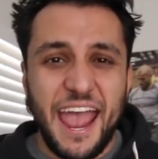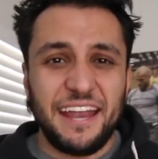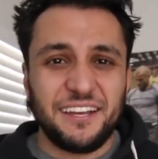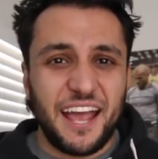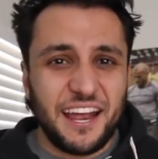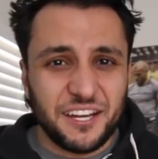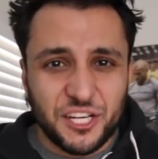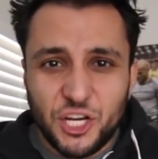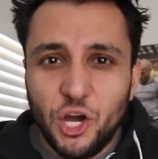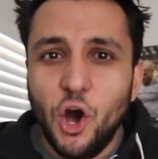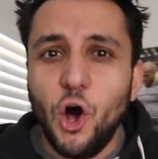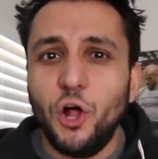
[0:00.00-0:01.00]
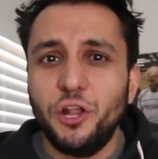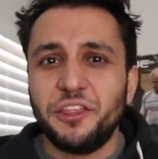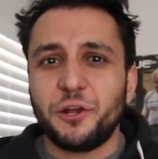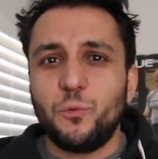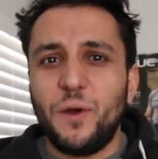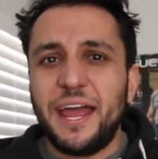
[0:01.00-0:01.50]
and kind of cull
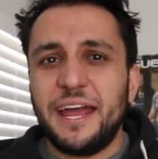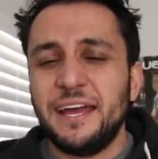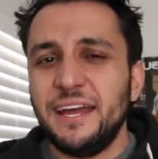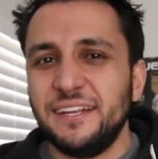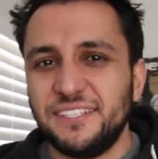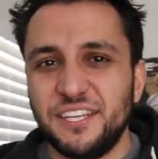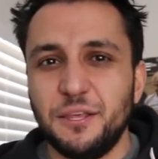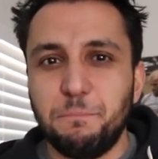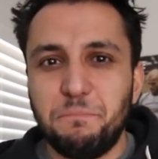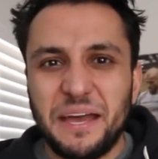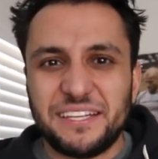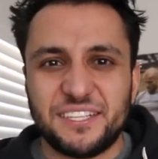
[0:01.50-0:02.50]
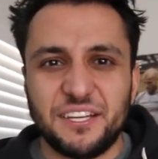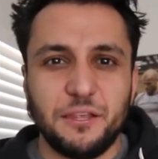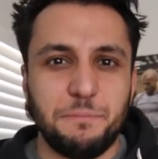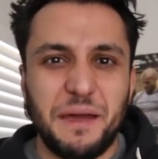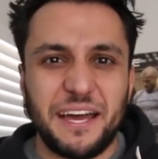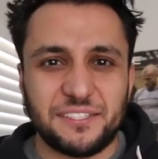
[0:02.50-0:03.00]
their way to the best of
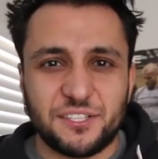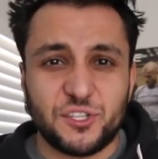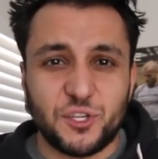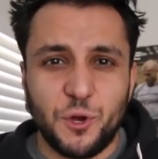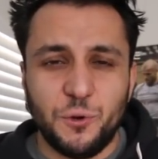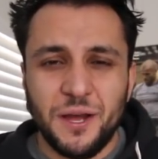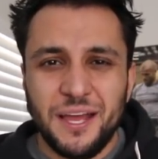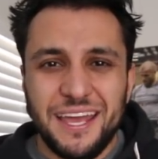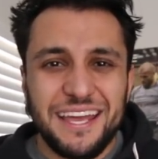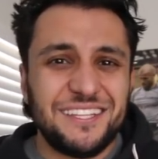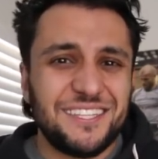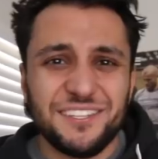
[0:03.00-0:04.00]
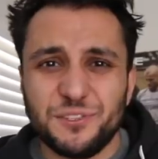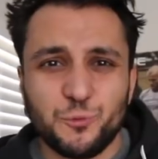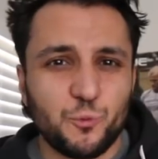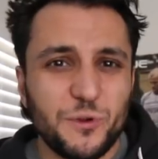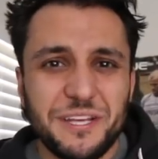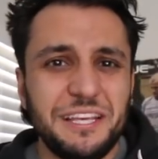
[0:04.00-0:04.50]
the best. So it
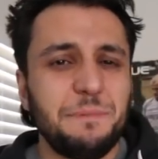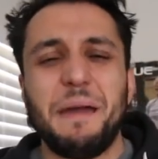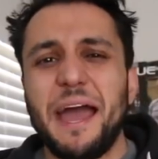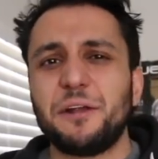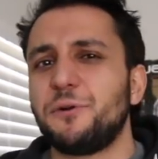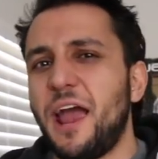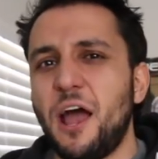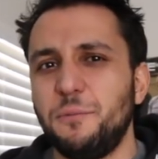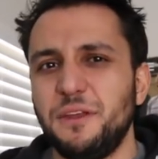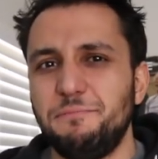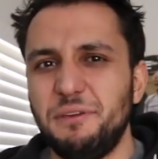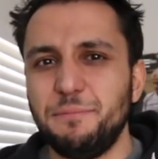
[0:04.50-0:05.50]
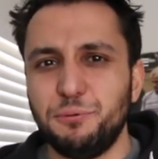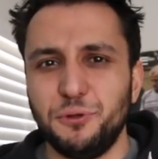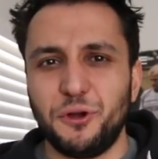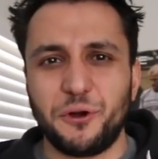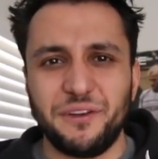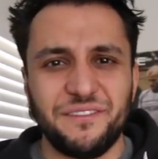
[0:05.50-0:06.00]
doesn't really matter how many
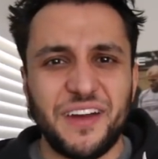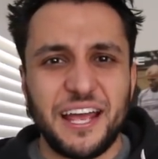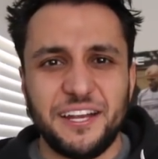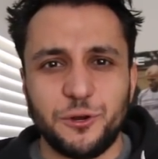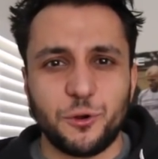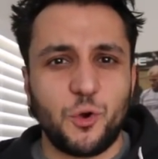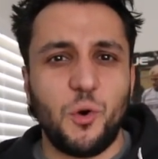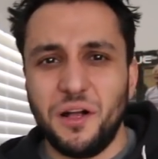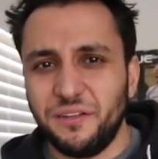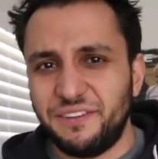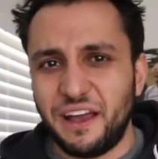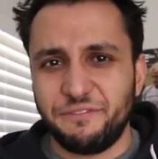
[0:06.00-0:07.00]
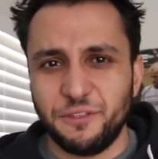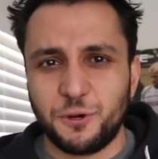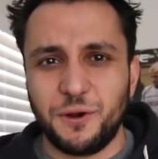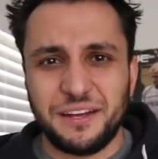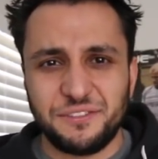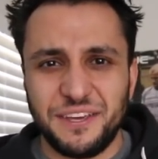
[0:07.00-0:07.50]
people are invited or qualify for the
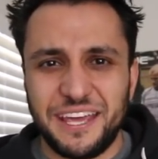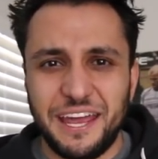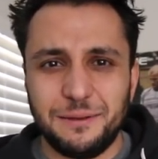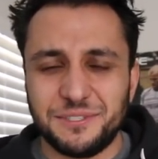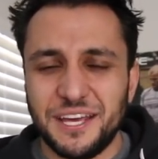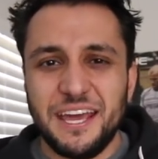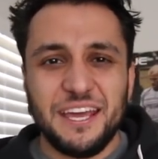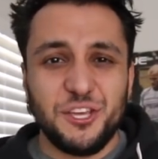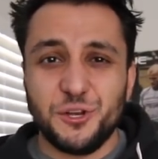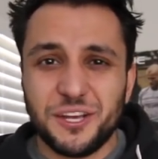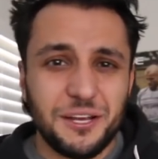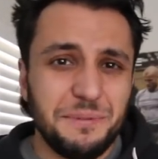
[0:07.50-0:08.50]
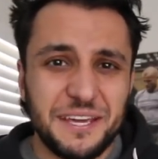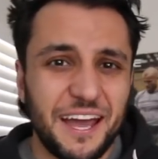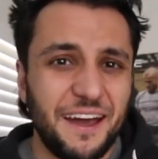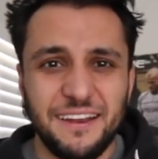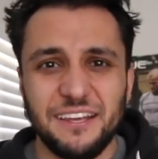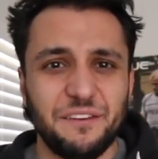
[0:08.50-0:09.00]
CrossFit Games. You're gonna be
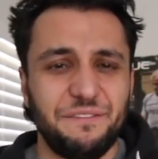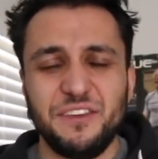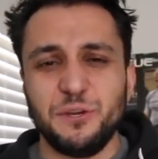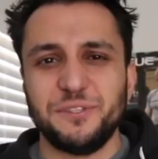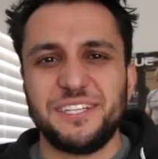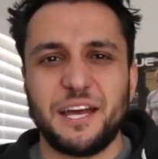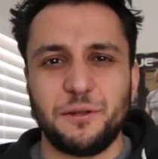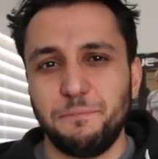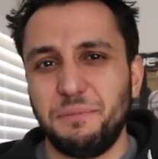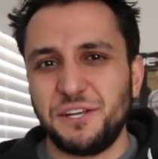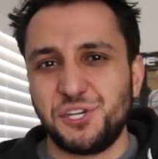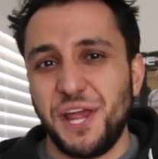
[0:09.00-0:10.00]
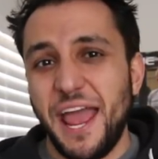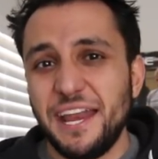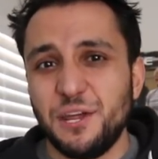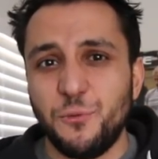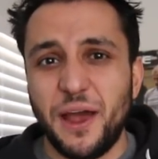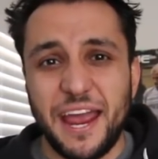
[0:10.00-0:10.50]
cutting the field down a bunch
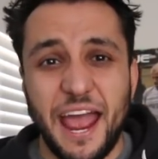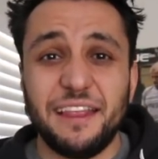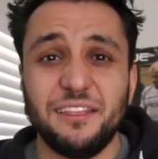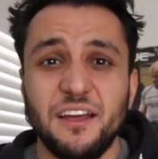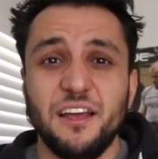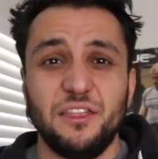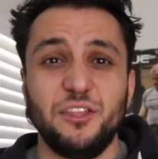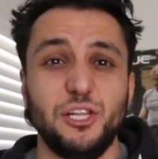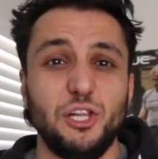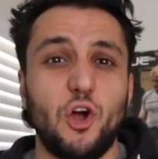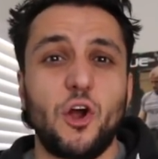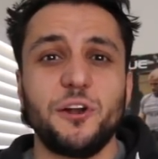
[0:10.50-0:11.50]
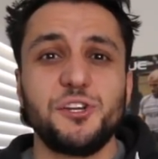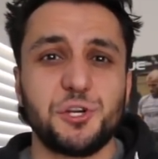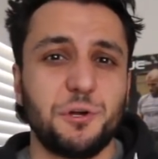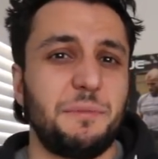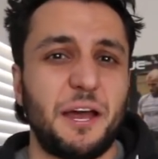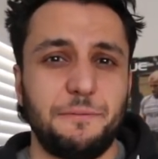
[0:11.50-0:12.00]
anyway. And the
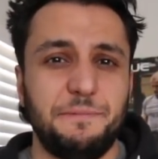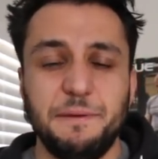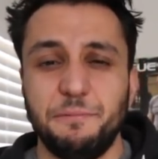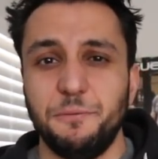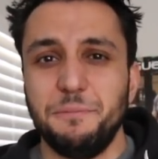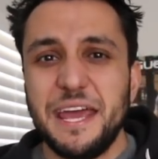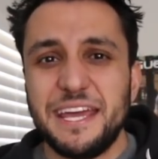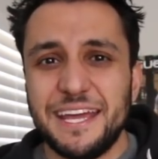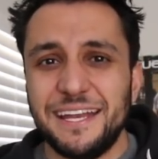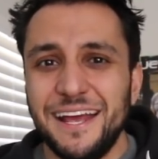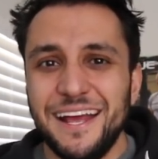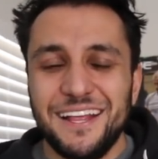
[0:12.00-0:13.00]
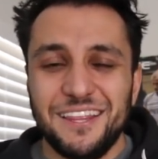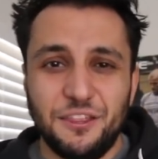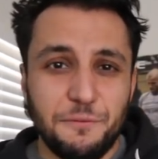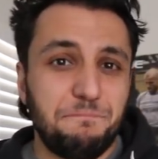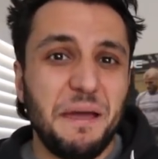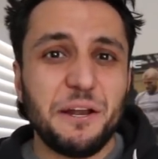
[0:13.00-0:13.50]
larger amount of people make it,
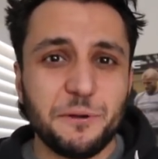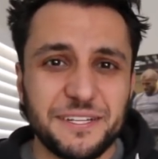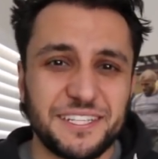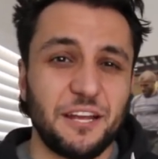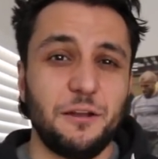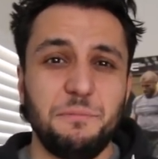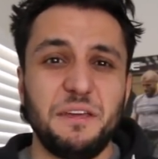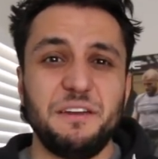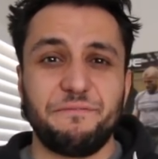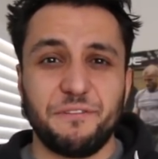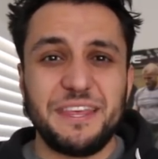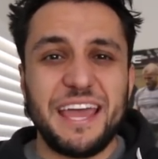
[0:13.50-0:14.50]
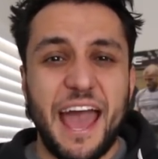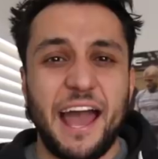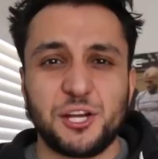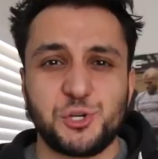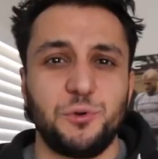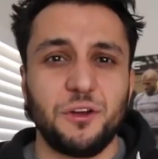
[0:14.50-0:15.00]
the better it's going to be for the
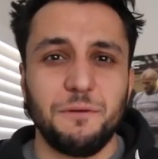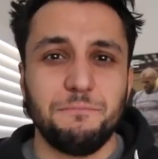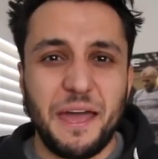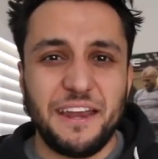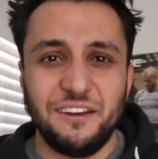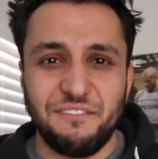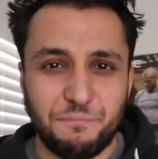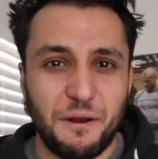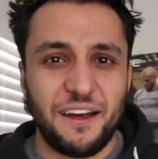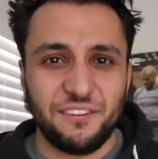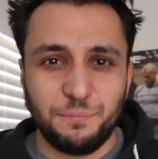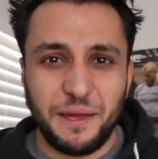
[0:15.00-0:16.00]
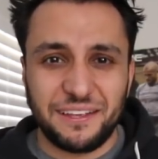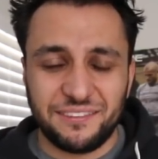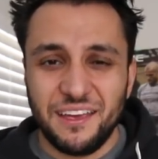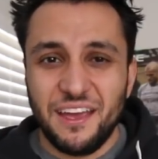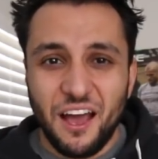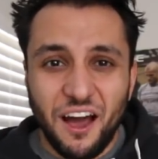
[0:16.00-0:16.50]
actual competitive
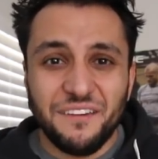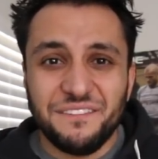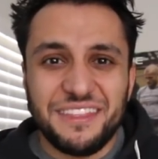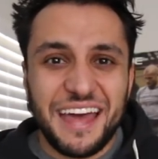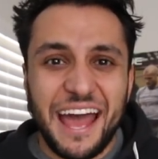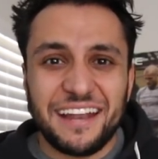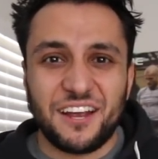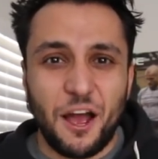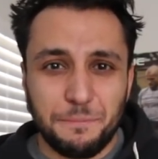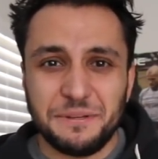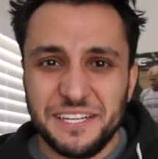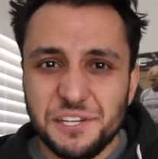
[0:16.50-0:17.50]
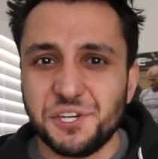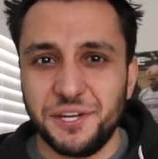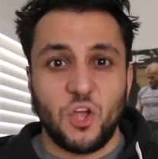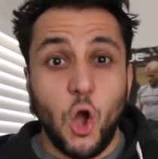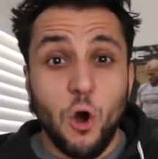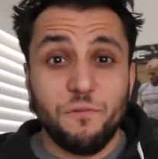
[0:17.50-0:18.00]
prospects of that
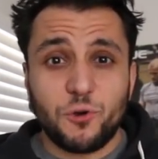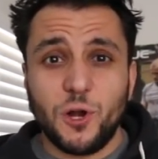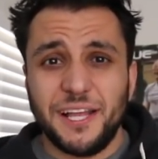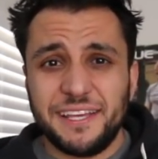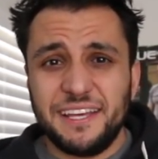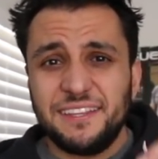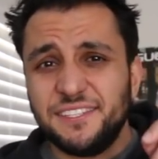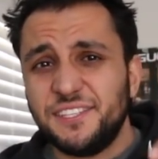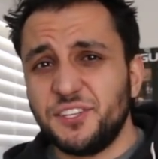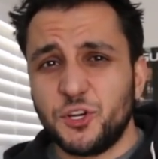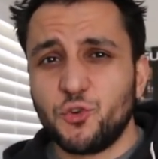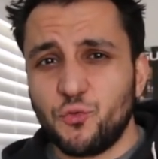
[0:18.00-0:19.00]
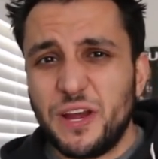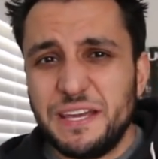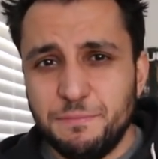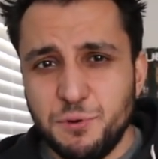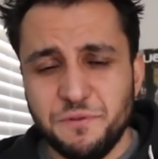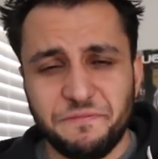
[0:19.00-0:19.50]
competition. Overall, I think this is a
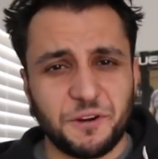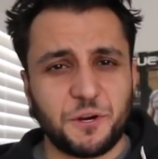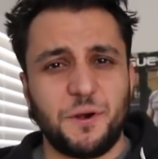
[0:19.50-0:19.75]
great move for